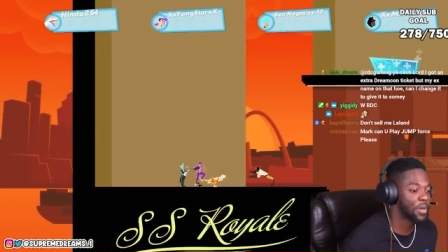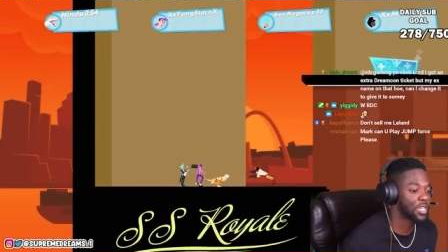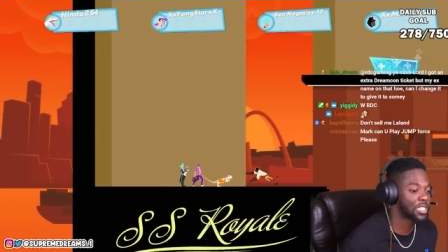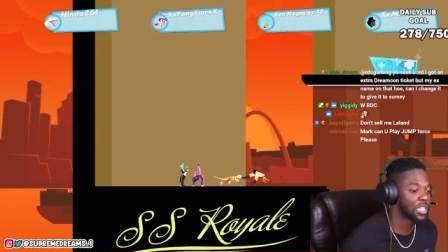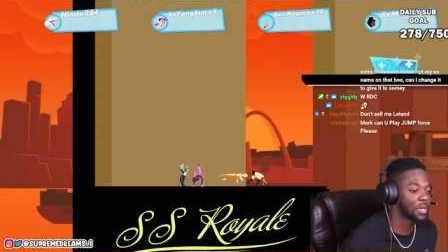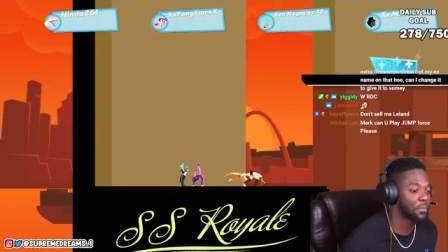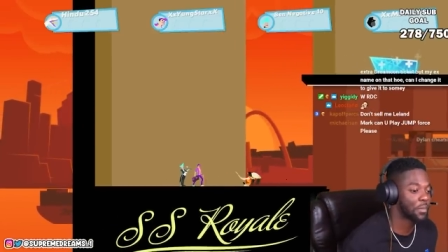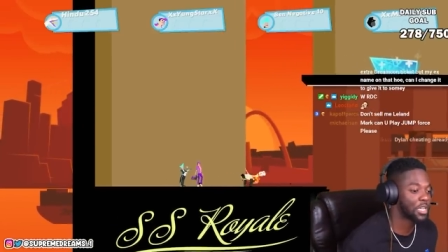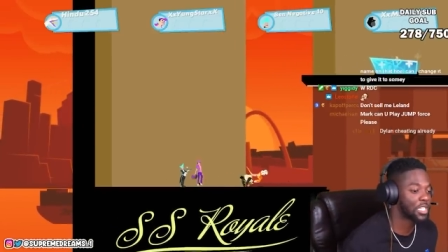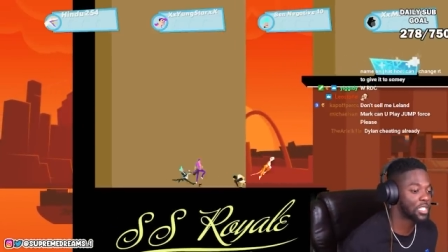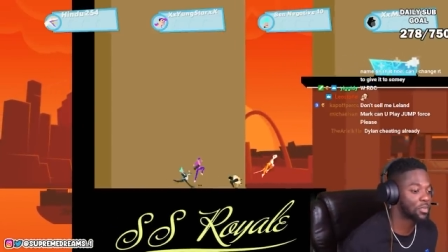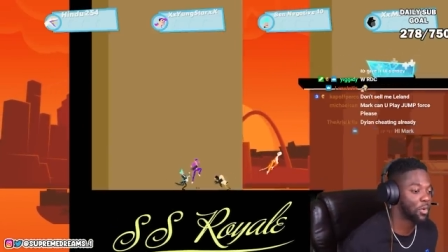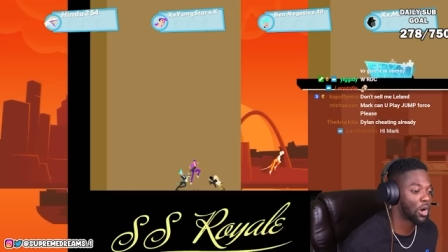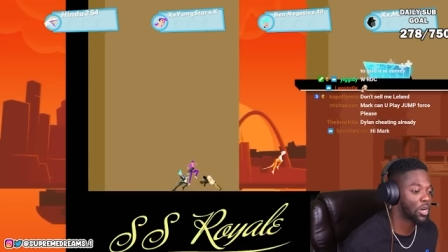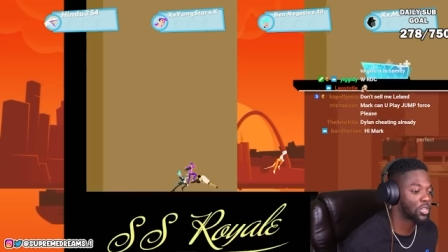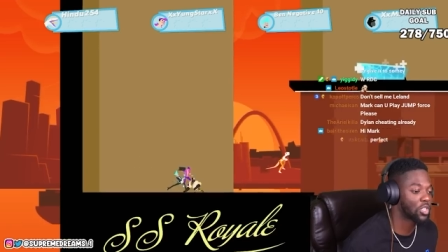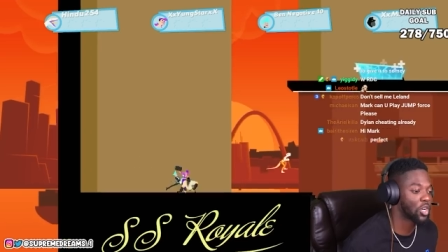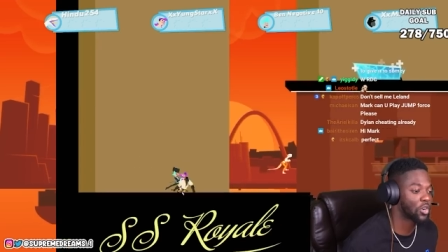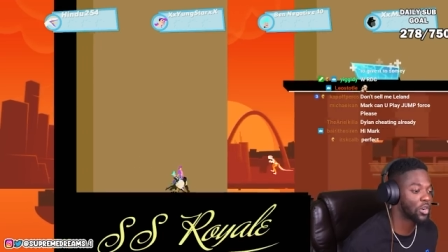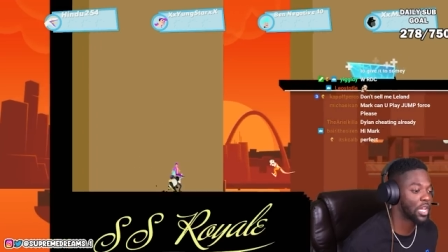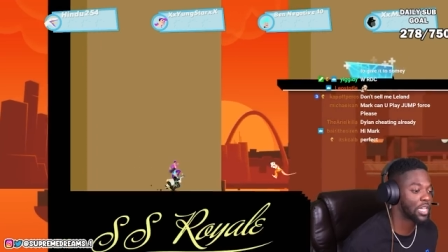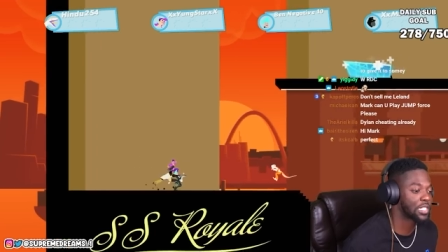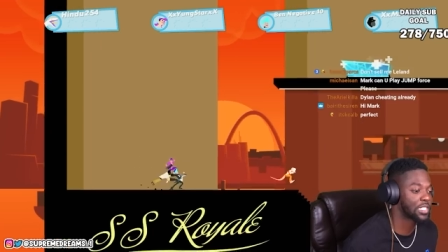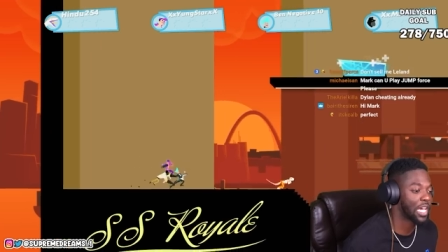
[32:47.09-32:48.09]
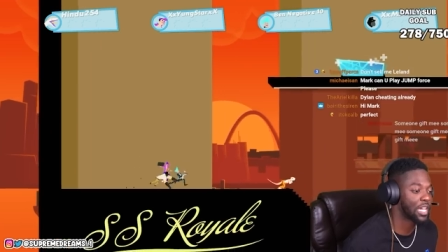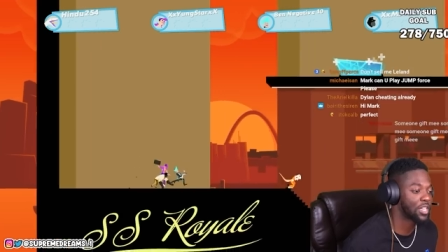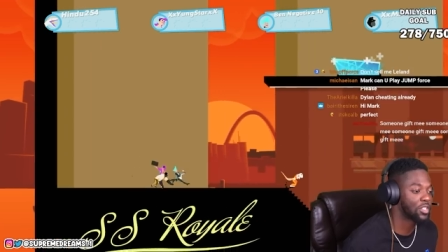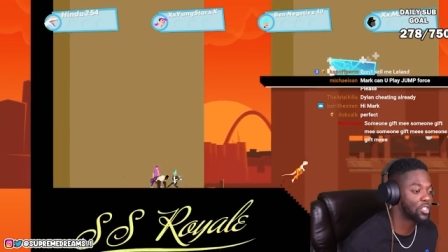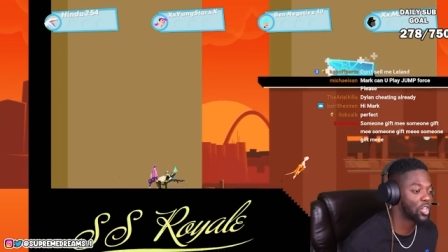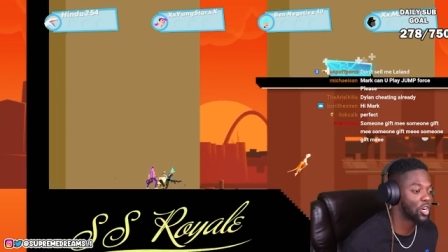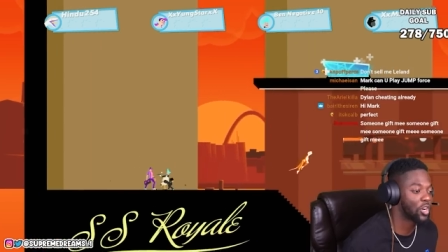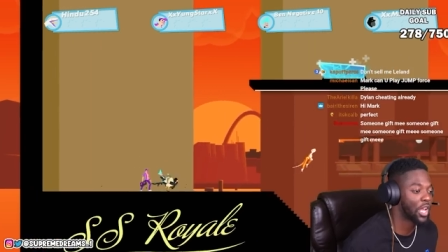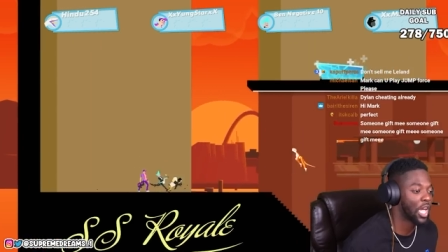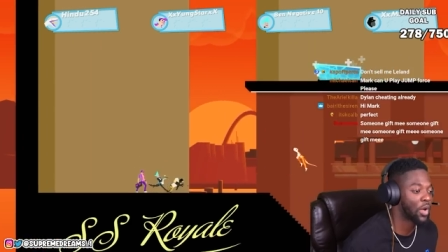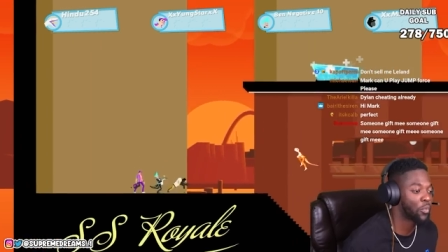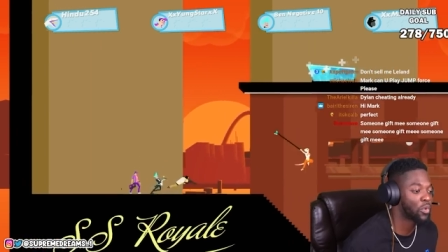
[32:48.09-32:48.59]
exclamation mark donate is how you
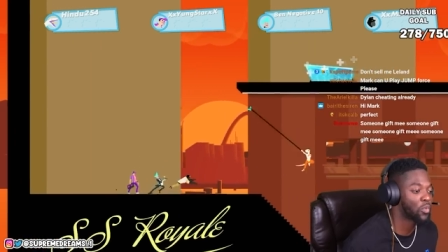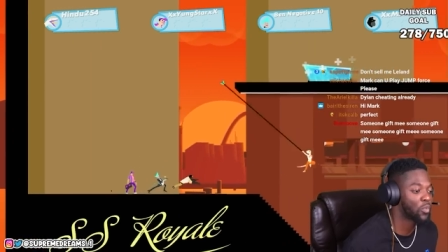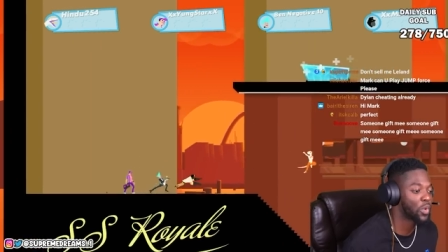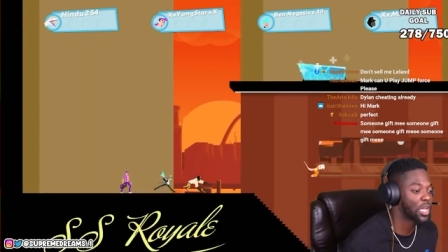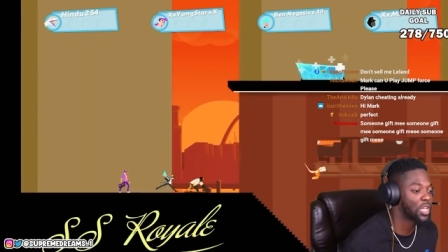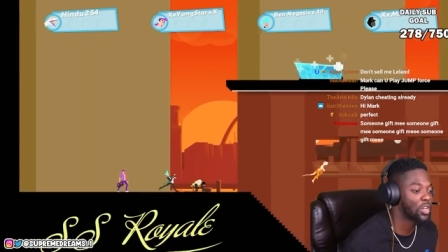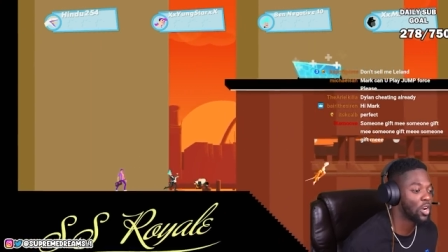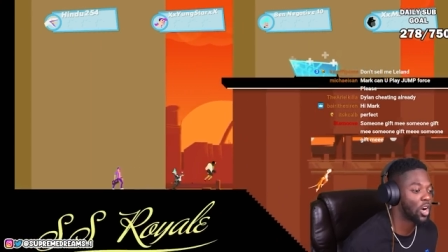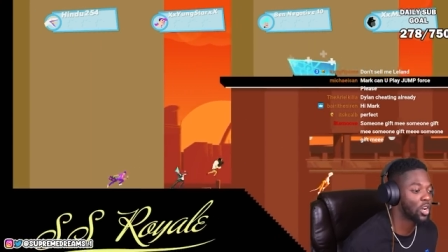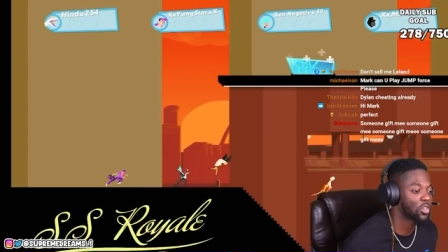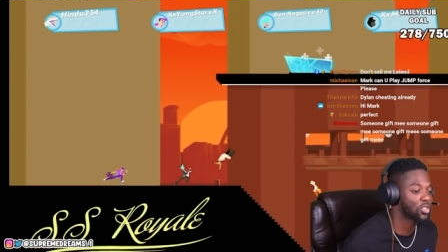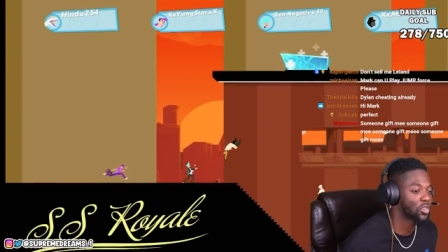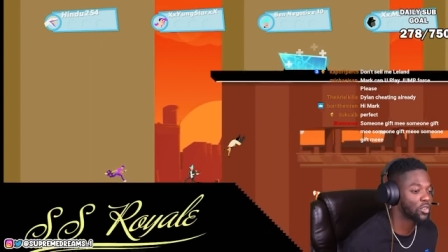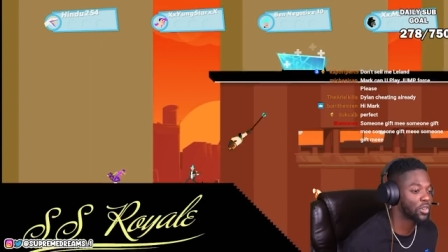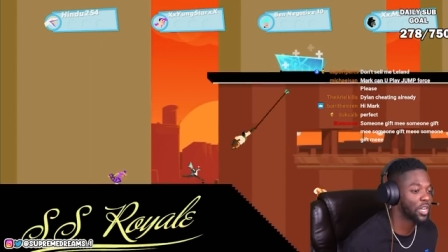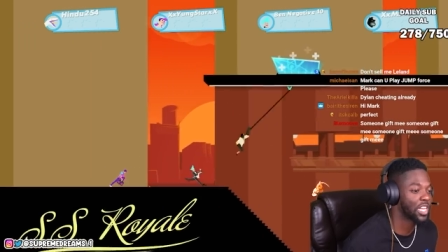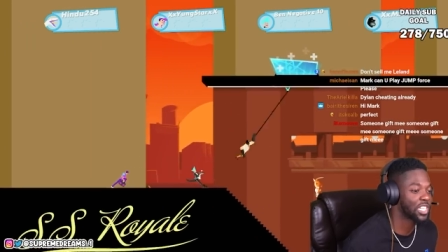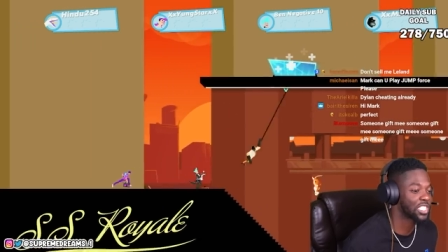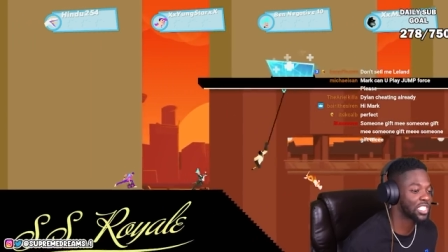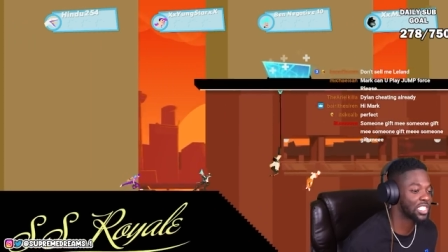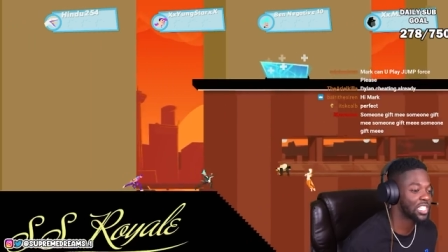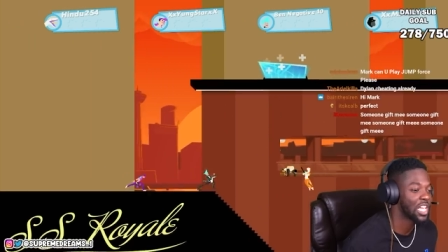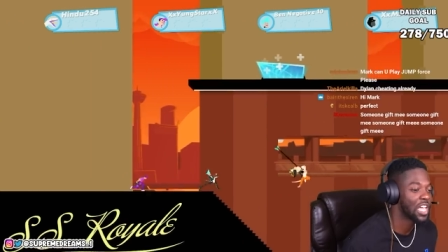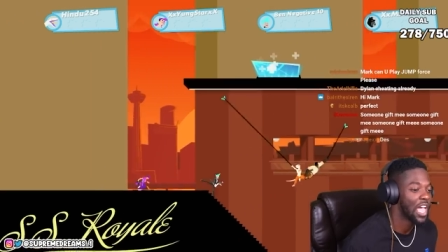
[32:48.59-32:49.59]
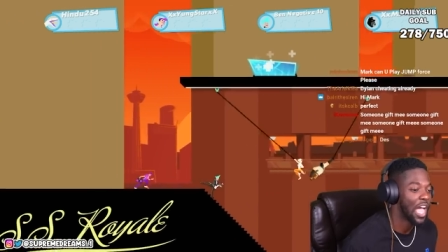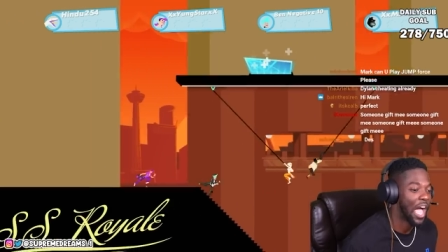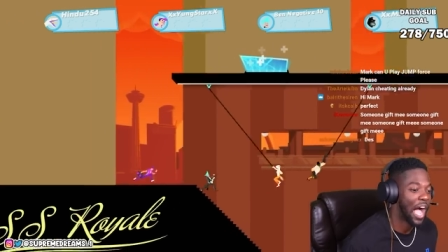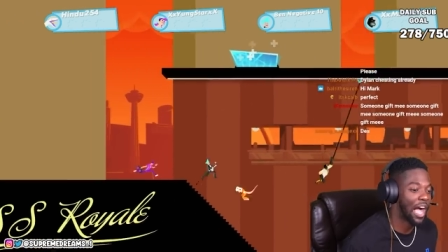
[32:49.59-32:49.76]
donate. We need all donations.